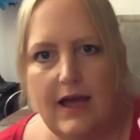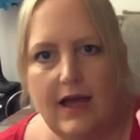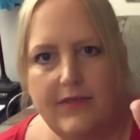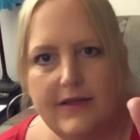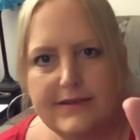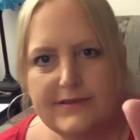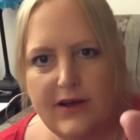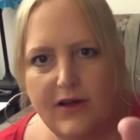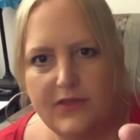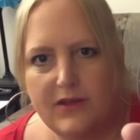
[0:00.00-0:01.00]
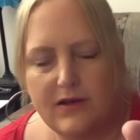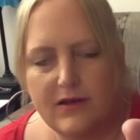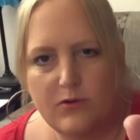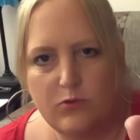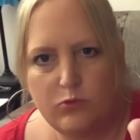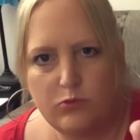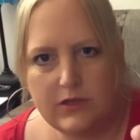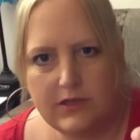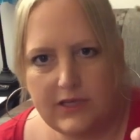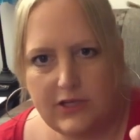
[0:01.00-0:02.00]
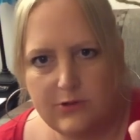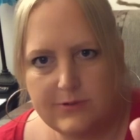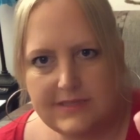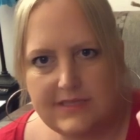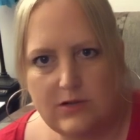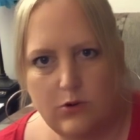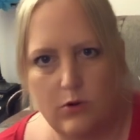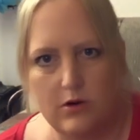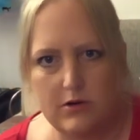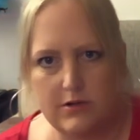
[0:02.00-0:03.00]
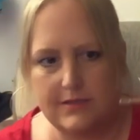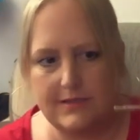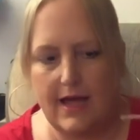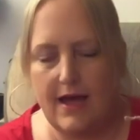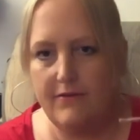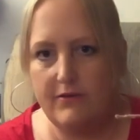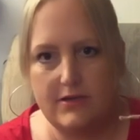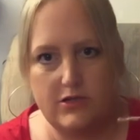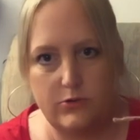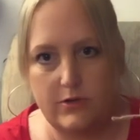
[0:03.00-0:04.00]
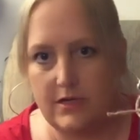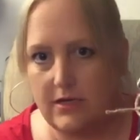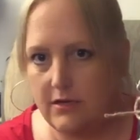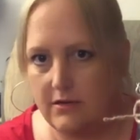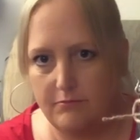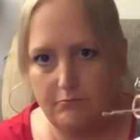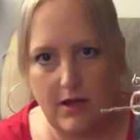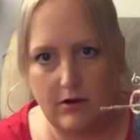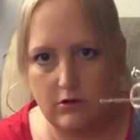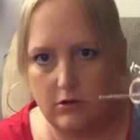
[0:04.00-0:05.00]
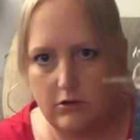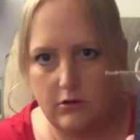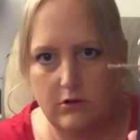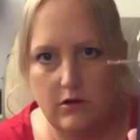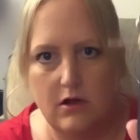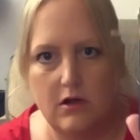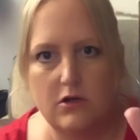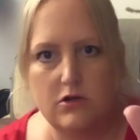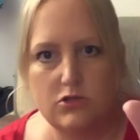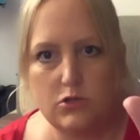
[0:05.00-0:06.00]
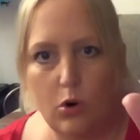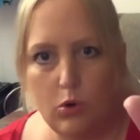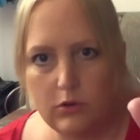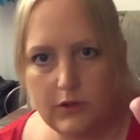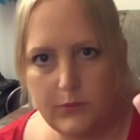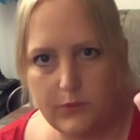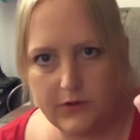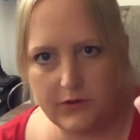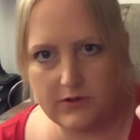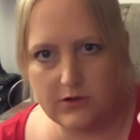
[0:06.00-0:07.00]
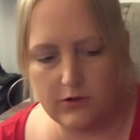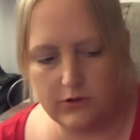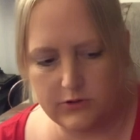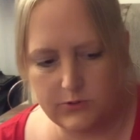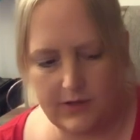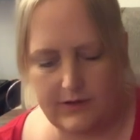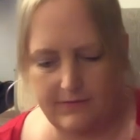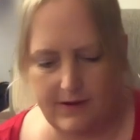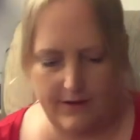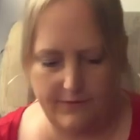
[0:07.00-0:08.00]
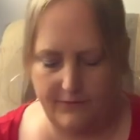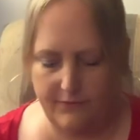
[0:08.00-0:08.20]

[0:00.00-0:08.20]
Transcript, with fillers: And then it's got the really cute seahorse, heavy duty metal, totally worth a dollar twenty-five.